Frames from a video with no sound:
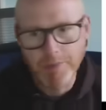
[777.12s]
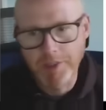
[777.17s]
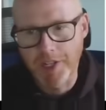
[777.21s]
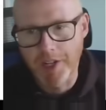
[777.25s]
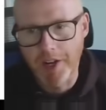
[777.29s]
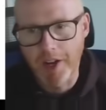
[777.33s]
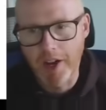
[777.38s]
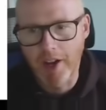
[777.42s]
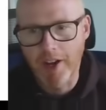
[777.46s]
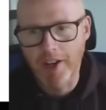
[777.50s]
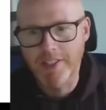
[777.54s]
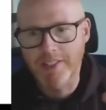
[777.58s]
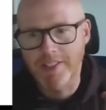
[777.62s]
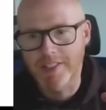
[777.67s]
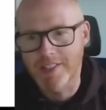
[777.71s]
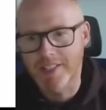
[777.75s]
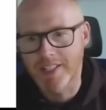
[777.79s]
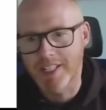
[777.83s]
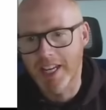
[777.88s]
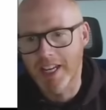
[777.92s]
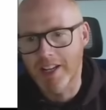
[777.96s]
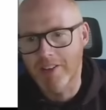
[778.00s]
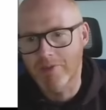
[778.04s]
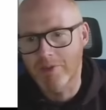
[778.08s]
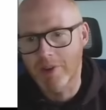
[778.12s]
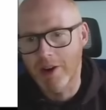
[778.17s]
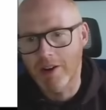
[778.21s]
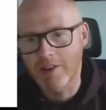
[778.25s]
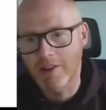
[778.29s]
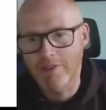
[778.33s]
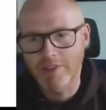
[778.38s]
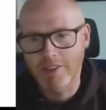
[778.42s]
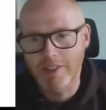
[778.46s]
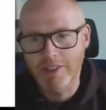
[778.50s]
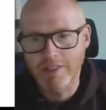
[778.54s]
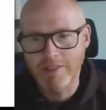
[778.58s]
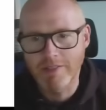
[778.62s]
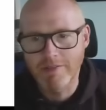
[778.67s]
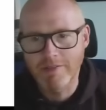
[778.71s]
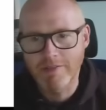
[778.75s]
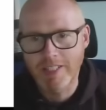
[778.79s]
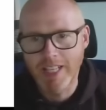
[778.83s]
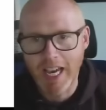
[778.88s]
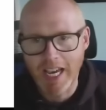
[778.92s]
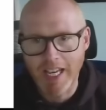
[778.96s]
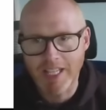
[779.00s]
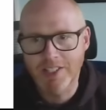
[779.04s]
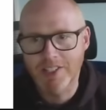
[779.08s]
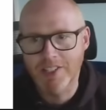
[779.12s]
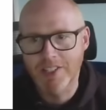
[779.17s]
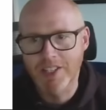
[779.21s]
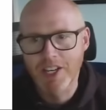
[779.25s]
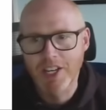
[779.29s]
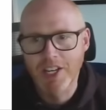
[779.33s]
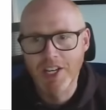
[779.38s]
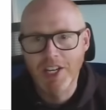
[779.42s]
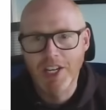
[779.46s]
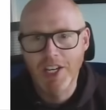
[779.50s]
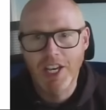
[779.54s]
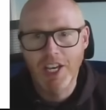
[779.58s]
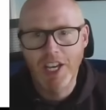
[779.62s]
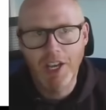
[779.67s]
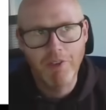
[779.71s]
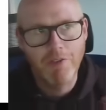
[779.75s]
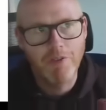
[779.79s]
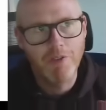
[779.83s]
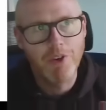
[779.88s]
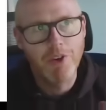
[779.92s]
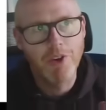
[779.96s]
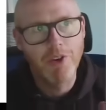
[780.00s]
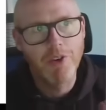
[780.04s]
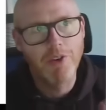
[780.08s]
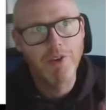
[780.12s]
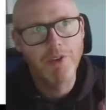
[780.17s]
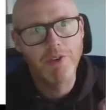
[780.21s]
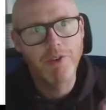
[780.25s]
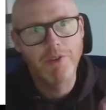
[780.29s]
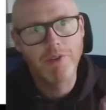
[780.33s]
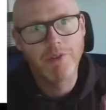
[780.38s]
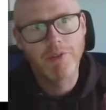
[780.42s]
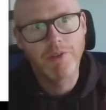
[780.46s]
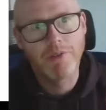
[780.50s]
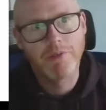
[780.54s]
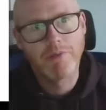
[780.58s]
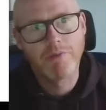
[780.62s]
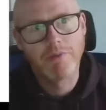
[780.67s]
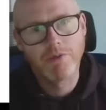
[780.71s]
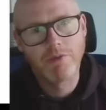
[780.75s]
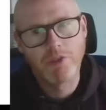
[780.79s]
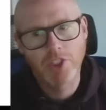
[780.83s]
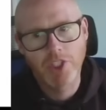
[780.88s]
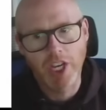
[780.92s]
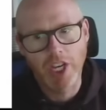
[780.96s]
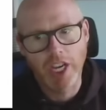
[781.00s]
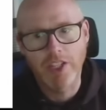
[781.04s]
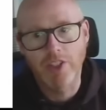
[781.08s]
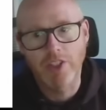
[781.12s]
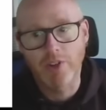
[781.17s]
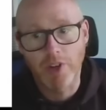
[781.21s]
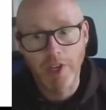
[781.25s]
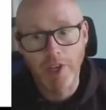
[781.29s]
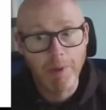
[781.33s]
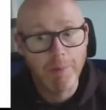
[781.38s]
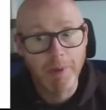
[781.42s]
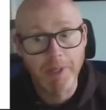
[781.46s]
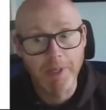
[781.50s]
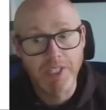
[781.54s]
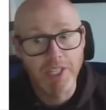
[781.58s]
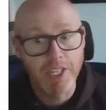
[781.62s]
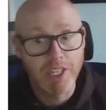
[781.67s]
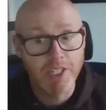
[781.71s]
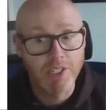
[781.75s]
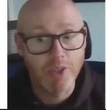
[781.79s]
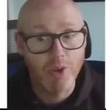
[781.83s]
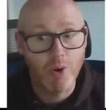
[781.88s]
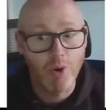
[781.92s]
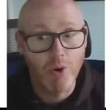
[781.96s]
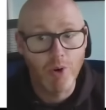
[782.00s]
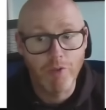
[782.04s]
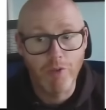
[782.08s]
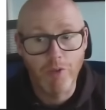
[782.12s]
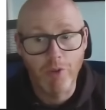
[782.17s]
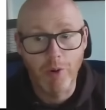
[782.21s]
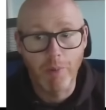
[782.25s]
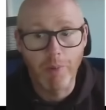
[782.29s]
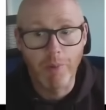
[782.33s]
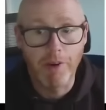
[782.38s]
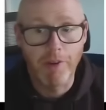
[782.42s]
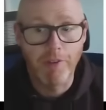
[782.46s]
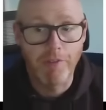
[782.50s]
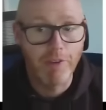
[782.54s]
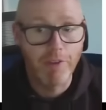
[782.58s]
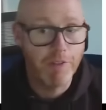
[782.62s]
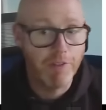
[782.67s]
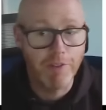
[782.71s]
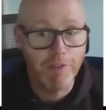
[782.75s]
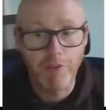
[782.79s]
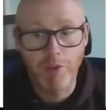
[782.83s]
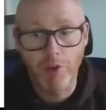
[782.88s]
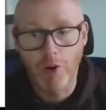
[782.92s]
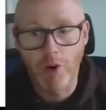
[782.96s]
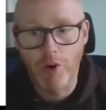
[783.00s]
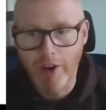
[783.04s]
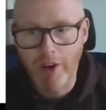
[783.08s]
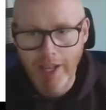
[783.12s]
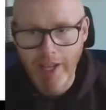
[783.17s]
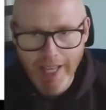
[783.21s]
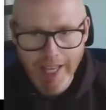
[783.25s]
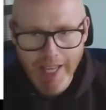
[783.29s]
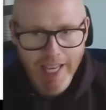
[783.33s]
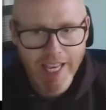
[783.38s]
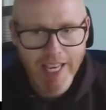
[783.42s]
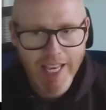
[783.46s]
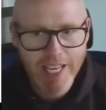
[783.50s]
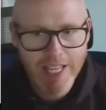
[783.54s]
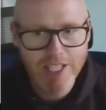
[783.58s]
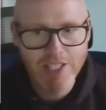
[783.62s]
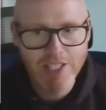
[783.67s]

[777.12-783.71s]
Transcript: and ahed and said, well, yes, if you change your EPC score from a 54E